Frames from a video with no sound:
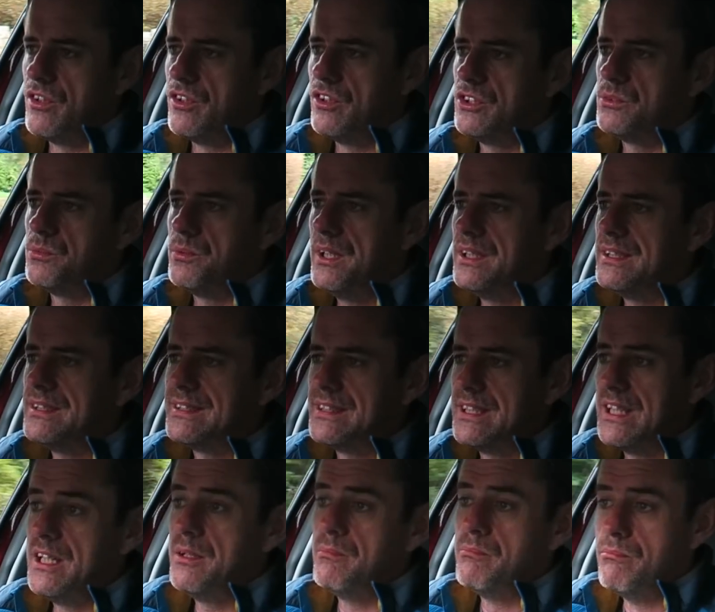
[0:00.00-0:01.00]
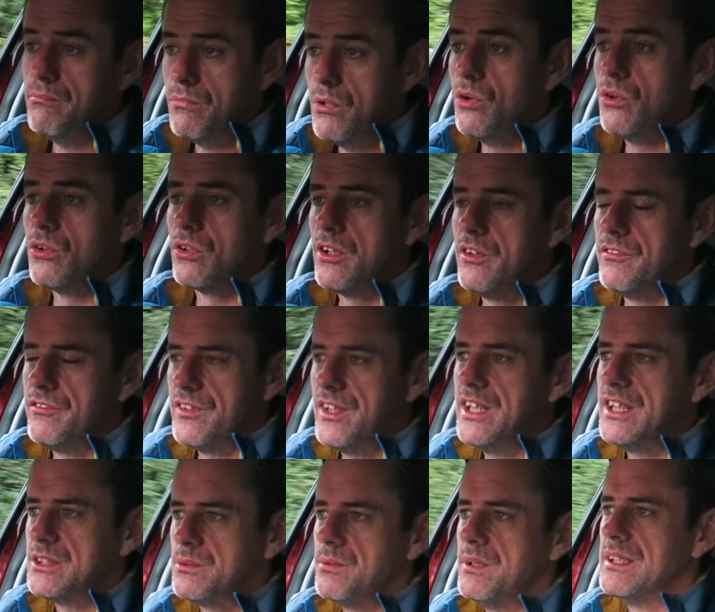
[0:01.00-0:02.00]
years, we'll see more of
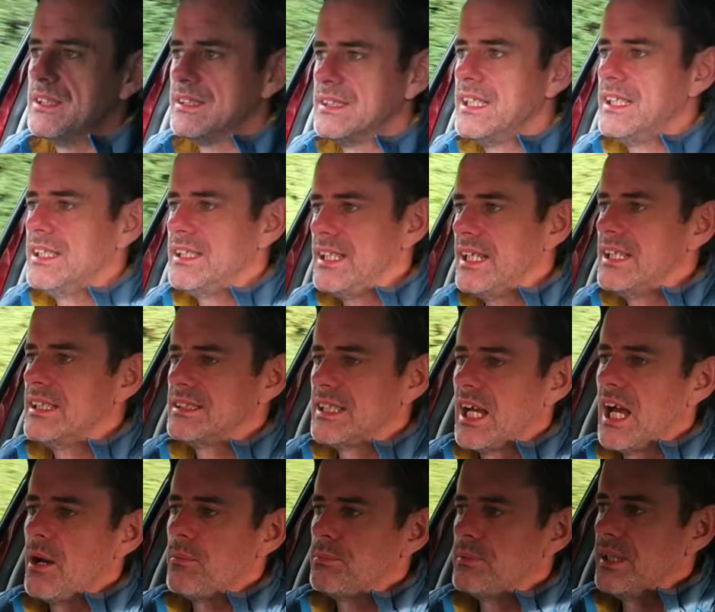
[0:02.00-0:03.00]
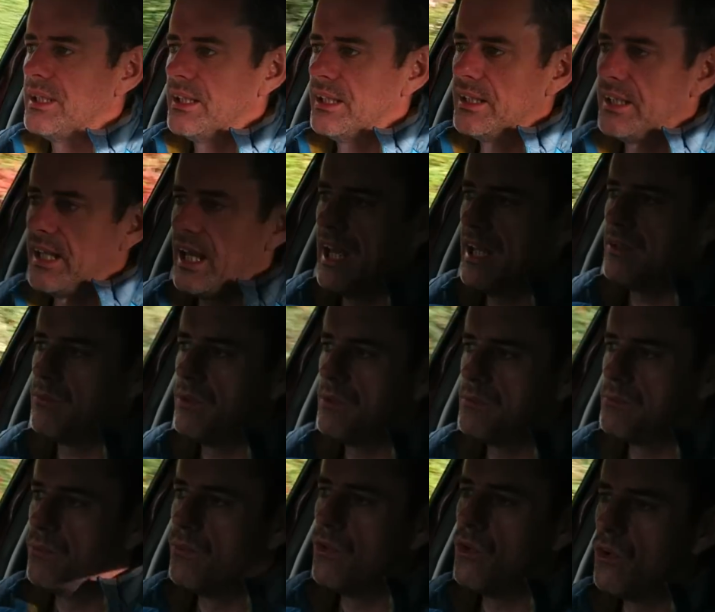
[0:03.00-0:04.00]
this. We'll see this happening again with
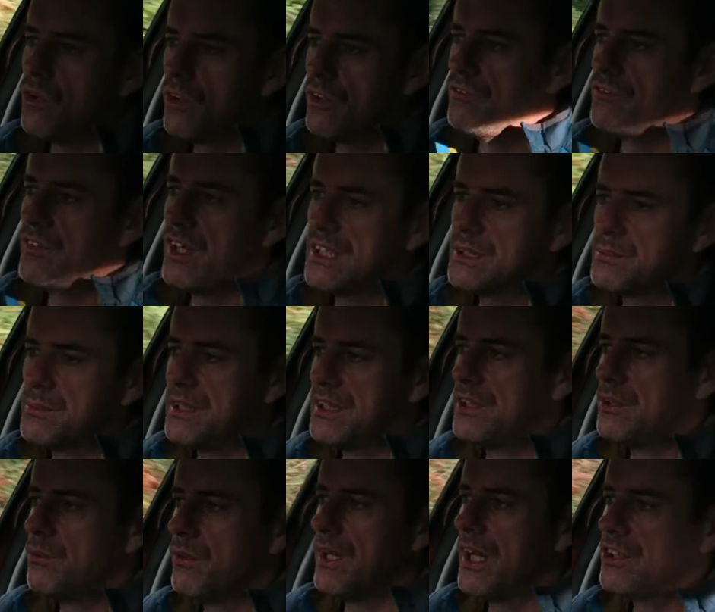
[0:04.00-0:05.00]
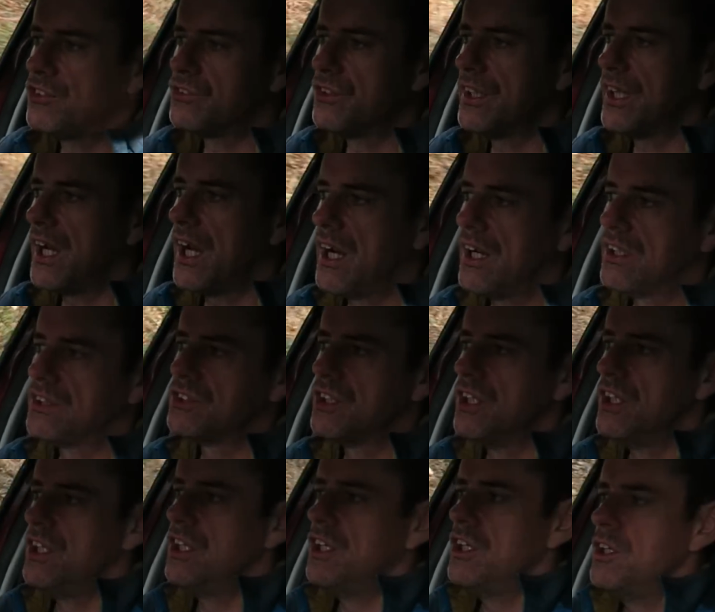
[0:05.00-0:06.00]
more investment into electric cars,
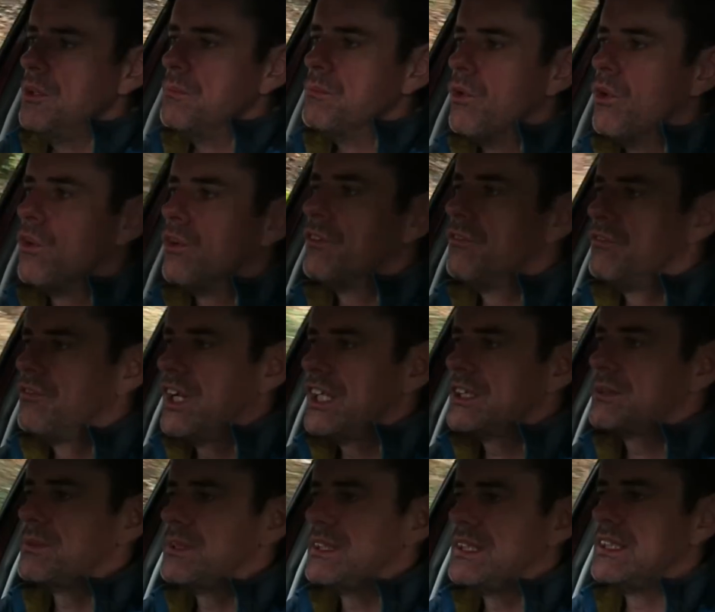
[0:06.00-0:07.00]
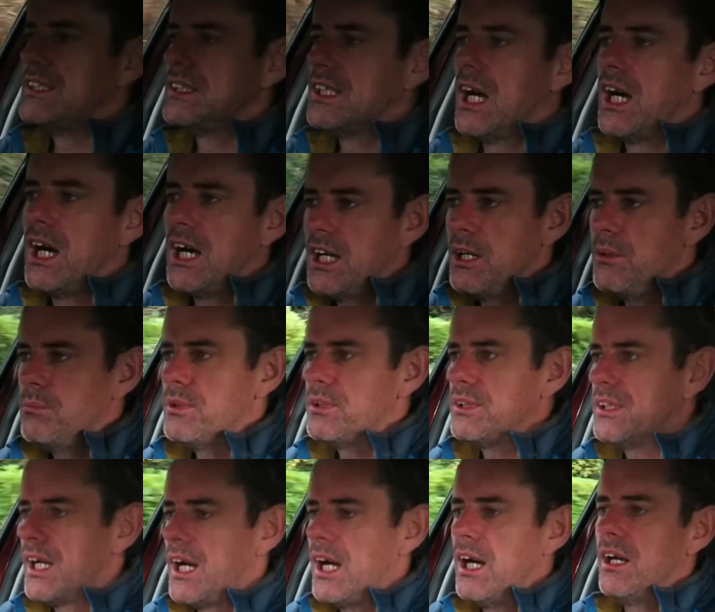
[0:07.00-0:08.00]
more investment into
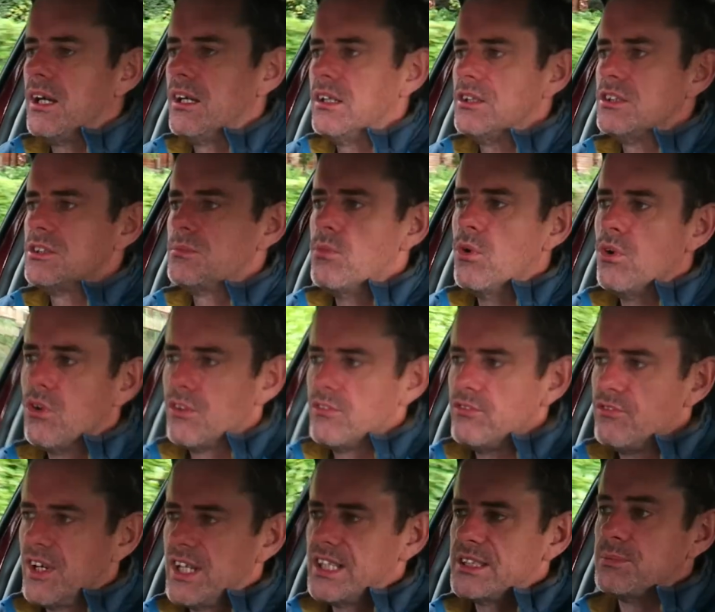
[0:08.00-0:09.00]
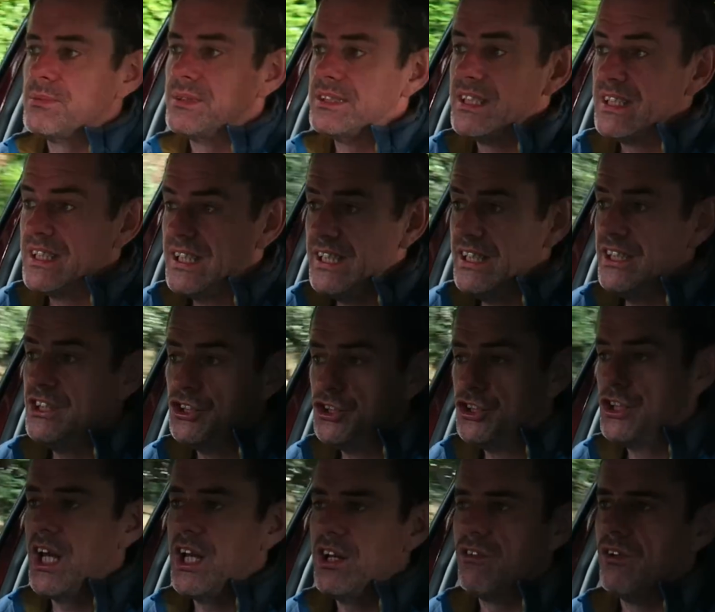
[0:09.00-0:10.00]
hybrid cars, more investment in
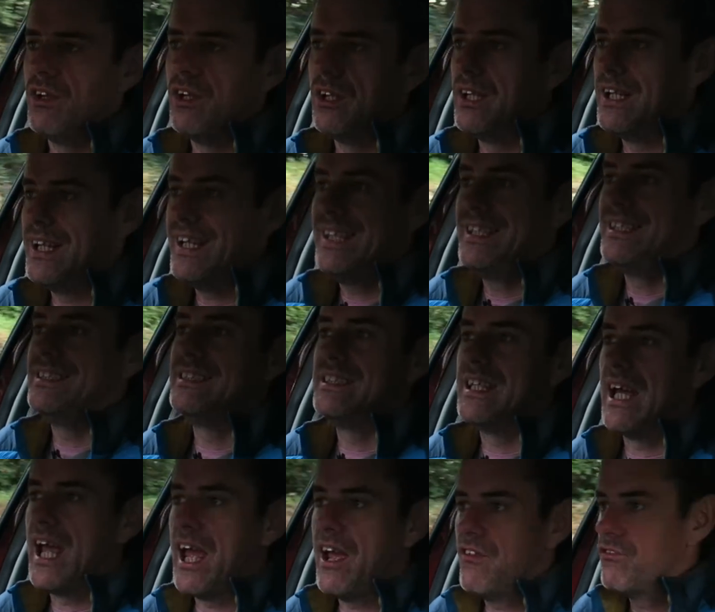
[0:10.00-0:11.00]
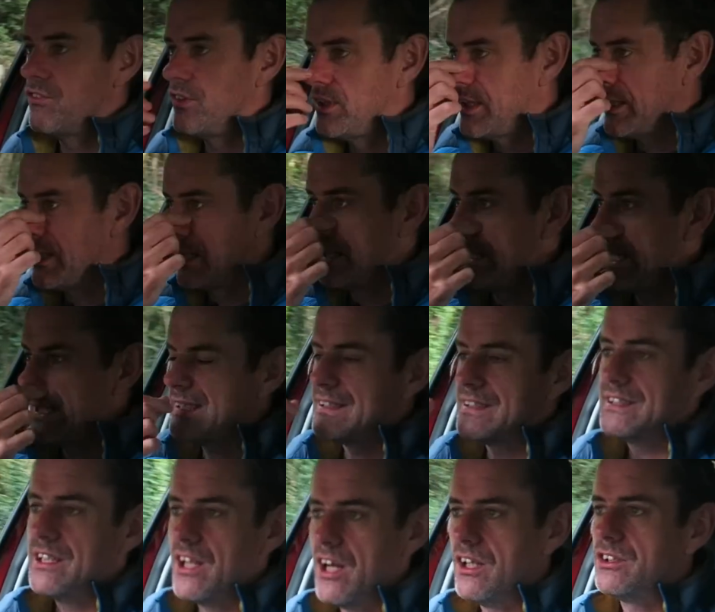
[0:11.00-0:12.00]
general into everything. And
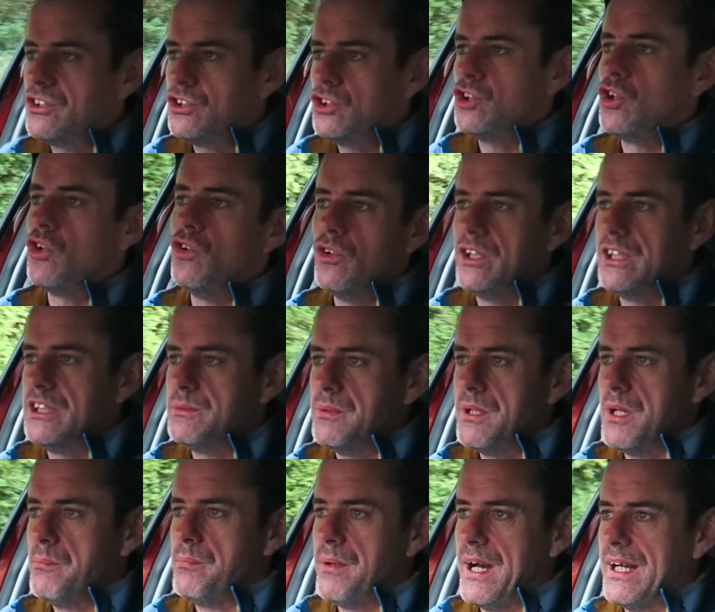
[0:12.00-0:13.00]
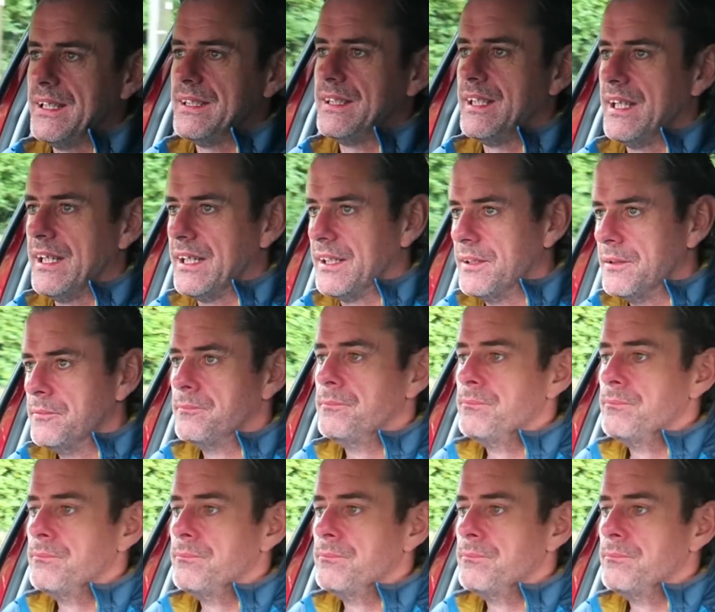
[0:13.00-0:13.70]
that's not going to be a bad thing.